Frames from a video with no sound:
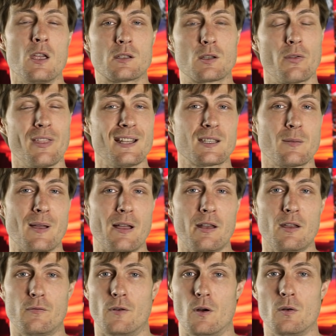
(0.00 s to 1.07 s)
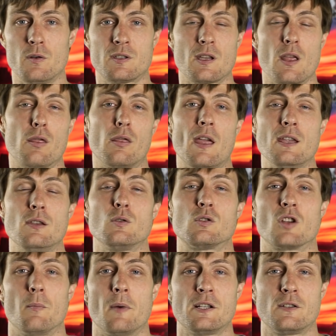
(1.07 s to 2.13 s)
So that's about it, folks. Thank you
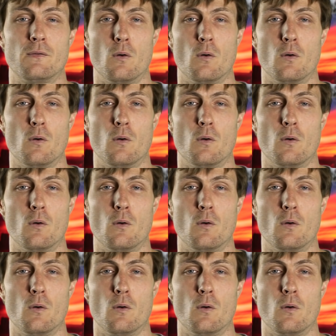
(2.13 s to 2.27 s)
so much